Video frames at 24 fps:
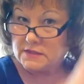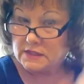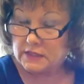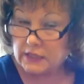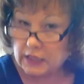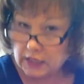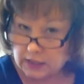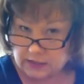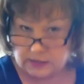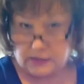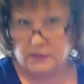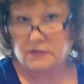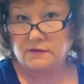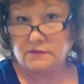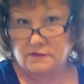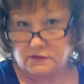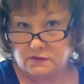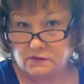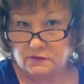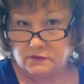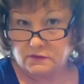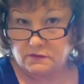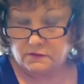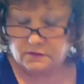
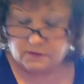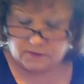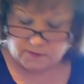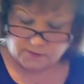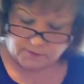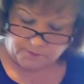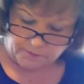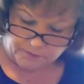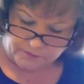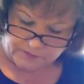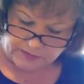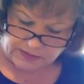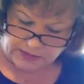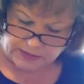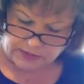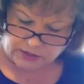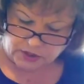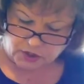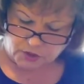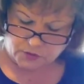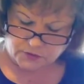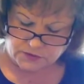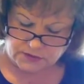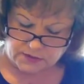God's. He
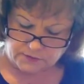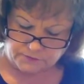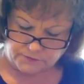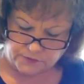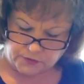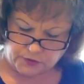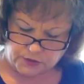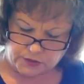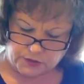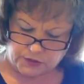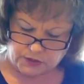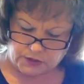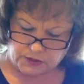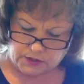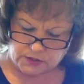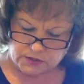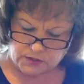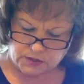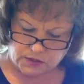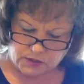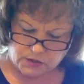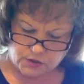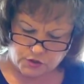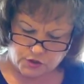used it for
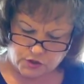good